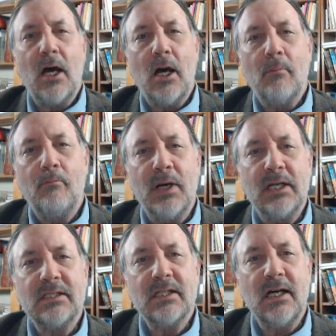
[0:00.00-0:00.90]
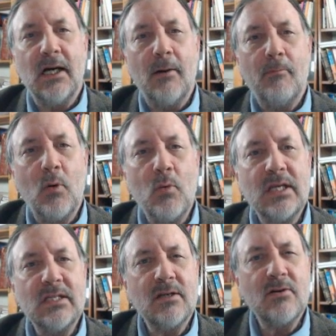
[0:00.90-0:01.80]
uh, but uh, but
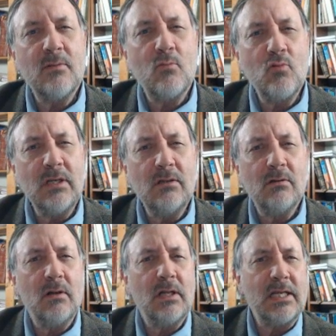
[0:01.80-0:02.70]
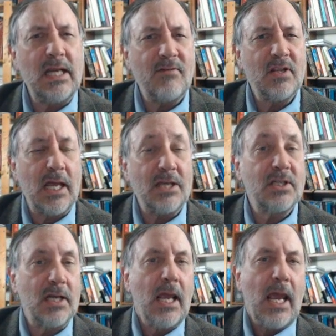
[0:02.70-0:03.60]
we consider them real
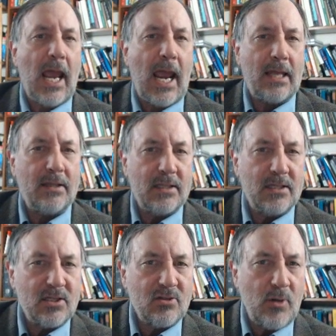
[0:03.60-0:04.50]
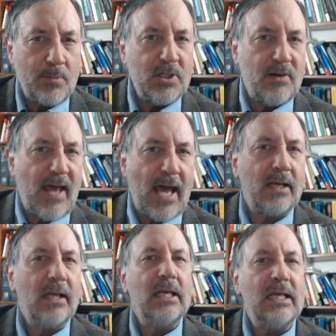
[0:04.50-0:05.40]
nevertheless and, and the description of
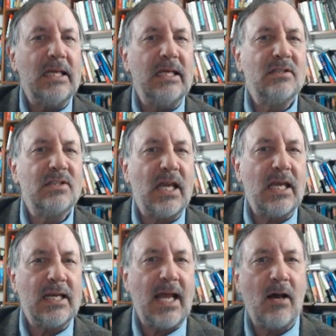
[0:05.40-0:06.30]
that is a